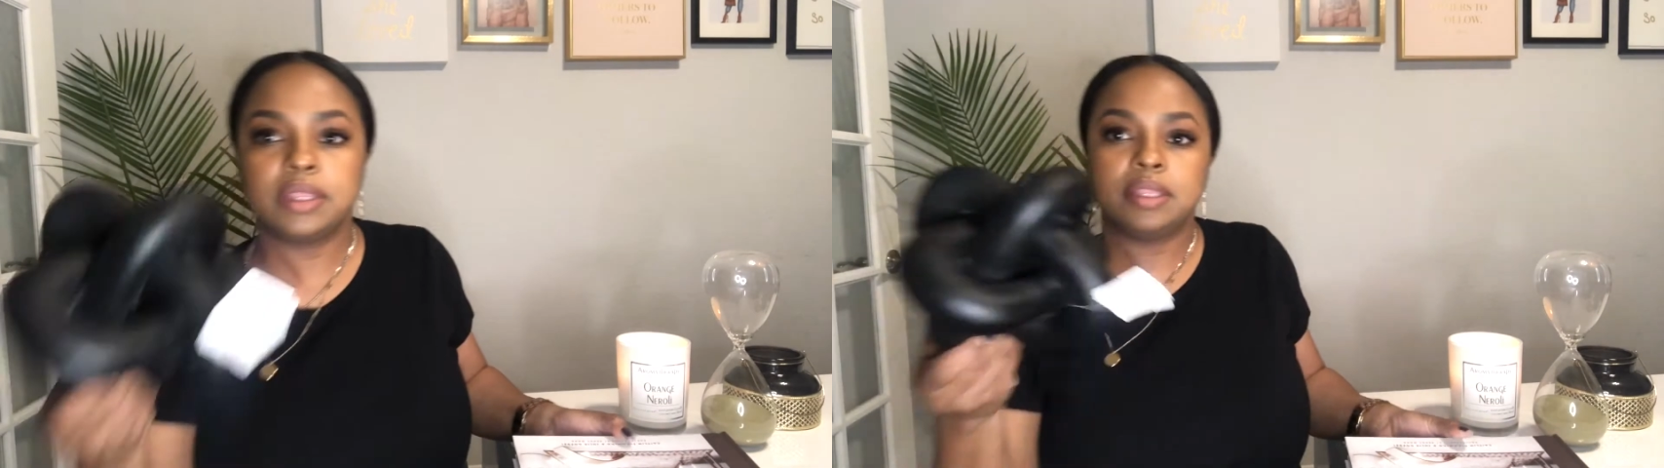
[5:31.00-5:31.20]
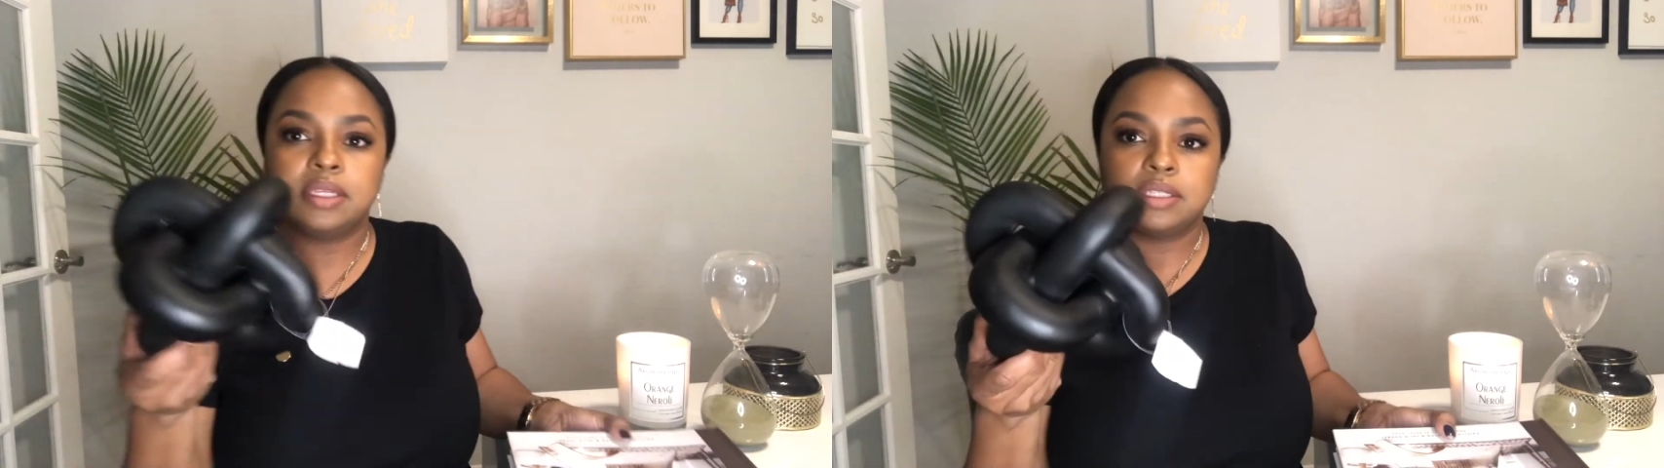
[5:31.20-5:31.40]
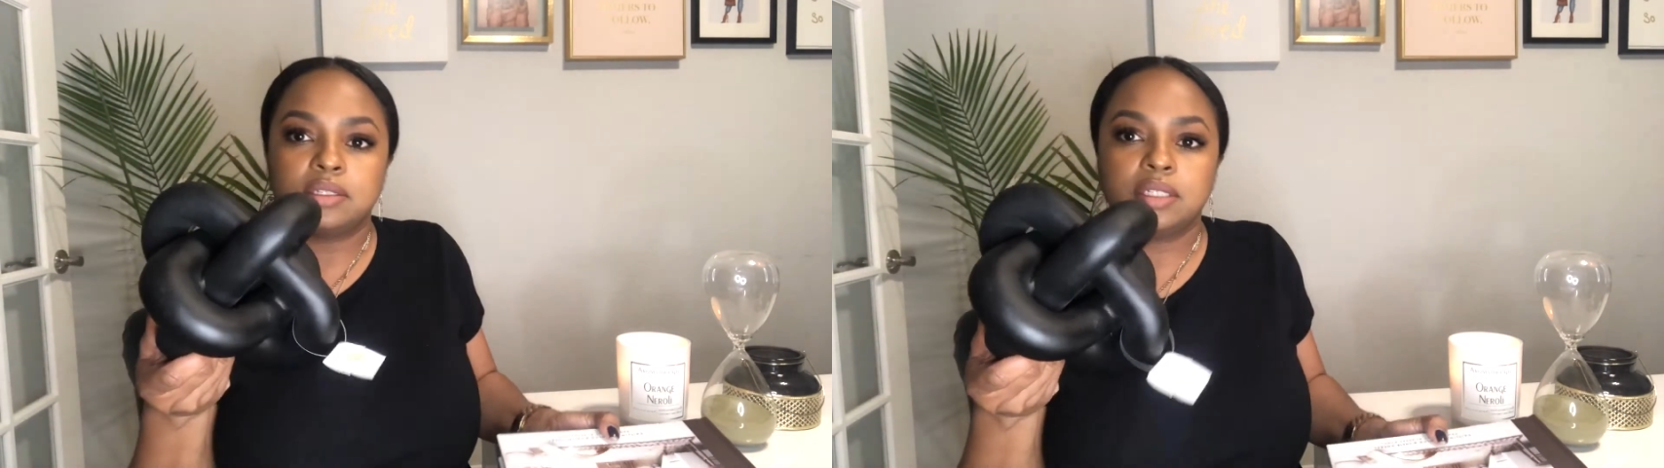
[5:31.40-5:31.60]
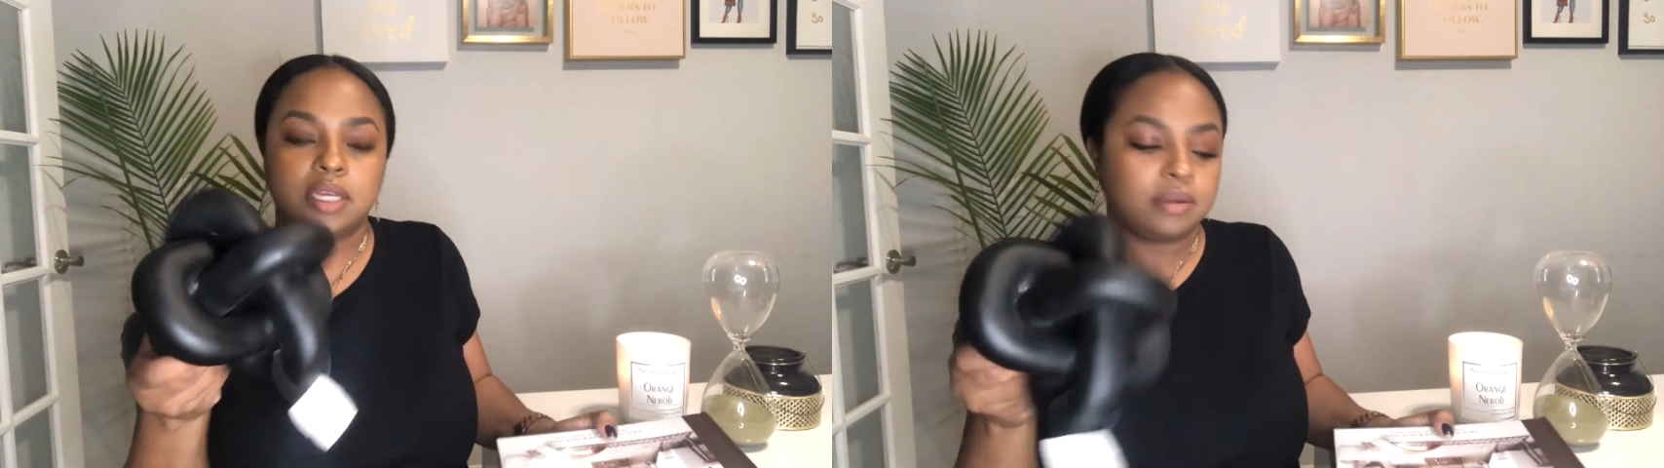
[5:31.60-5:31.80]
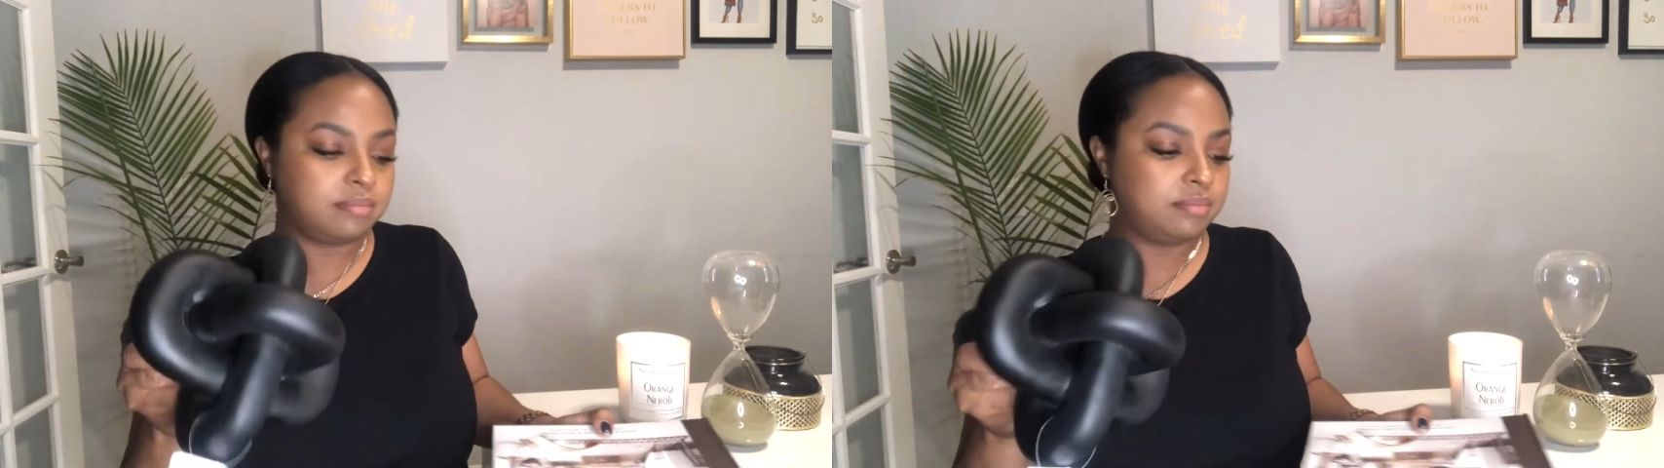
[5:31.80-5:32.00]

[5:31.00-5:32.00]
this on top,